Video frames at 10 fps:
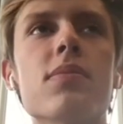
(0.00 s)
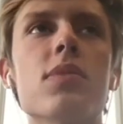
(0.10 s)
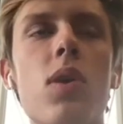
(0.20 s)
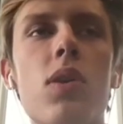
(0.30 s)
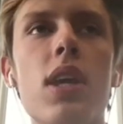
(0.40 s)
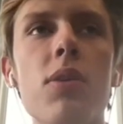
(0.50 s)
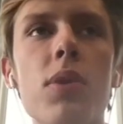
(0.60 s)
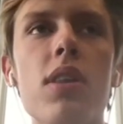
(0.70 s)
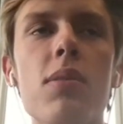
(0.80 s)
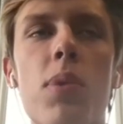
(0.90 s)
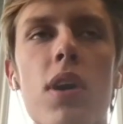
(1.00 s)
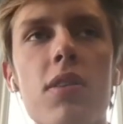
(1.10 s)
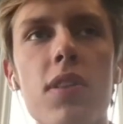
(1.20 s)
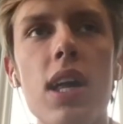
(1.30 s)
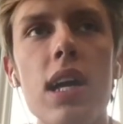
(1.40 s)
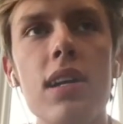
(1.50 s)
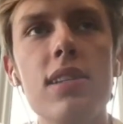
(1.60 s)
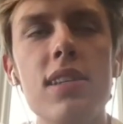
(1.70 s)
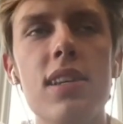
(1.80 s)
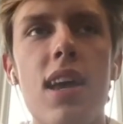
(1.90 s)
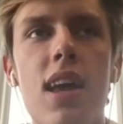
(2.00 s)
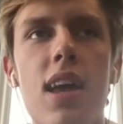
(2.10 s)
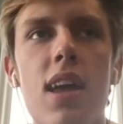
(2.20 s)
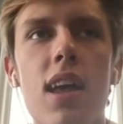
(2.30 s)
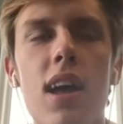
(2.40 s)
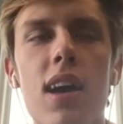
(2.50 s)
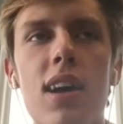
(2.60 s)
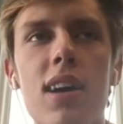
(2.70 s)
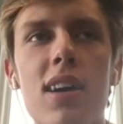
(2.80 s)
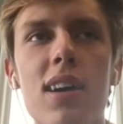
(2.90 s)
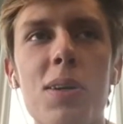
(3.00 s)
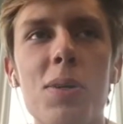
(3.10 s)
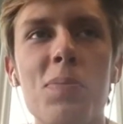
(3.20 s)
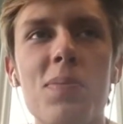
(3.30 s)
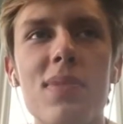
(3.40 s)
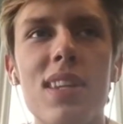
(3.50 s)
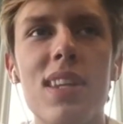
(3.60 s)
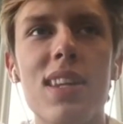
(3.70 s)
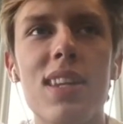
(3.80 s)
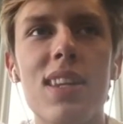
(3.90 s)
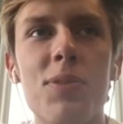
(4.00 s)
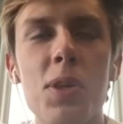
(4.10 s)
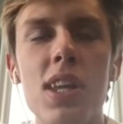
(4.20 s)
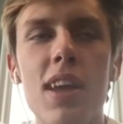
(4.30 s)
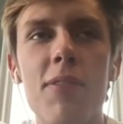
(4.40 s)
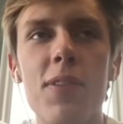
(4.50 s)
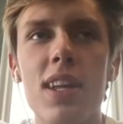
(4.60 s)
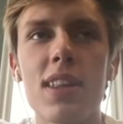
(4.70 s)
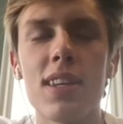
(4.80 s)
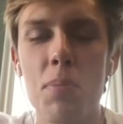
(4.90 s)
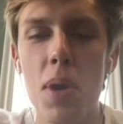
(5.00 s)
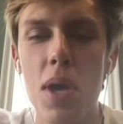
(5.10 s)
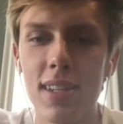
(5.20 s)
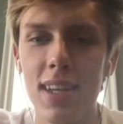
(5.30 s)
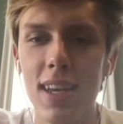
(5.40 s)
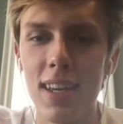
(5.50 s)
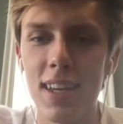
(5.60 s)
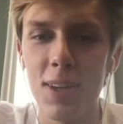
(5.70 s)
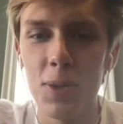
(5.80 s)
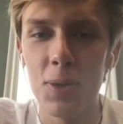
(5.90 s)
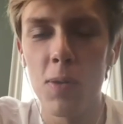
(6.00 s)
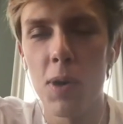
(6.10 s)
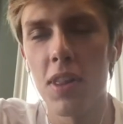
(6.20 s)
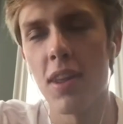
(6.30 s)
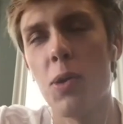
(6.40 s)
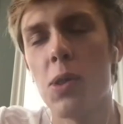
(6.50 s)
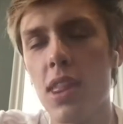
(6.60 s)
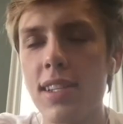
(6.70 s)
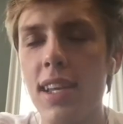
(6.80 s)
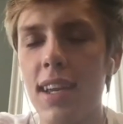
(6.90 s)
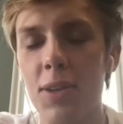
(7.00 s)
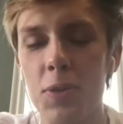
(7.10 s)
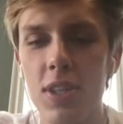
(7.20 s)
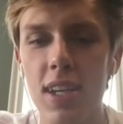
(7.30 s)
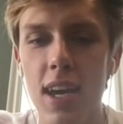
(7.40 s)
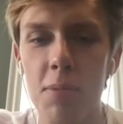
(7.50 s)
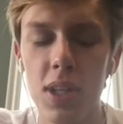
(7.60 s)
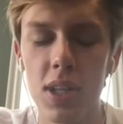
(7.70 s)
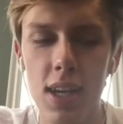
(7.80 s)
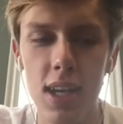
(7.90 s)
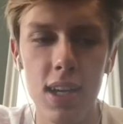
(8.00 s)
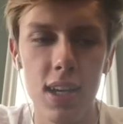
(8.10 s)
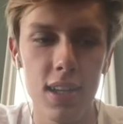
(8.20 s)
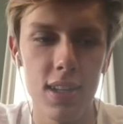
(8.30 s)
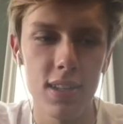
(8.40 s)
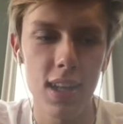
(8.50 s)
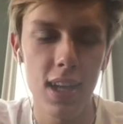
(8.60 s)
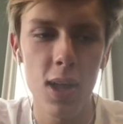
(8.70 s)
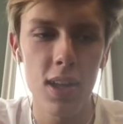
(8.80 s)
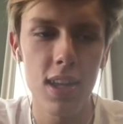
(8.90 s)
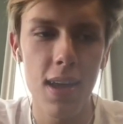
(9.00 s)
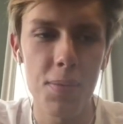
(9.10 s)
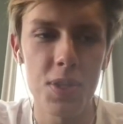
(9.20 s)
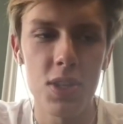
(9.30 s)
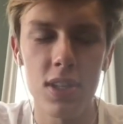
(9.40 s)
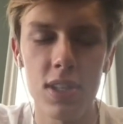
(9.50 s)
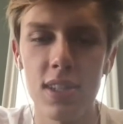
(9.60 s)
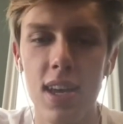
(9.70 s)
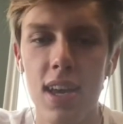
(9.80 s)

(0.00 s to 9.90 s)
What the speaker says: so to get rid of the butterflies, um, really, I feel like the best thing I can do, one of the only things I can do is just kind of play. Like a lot of time, it's just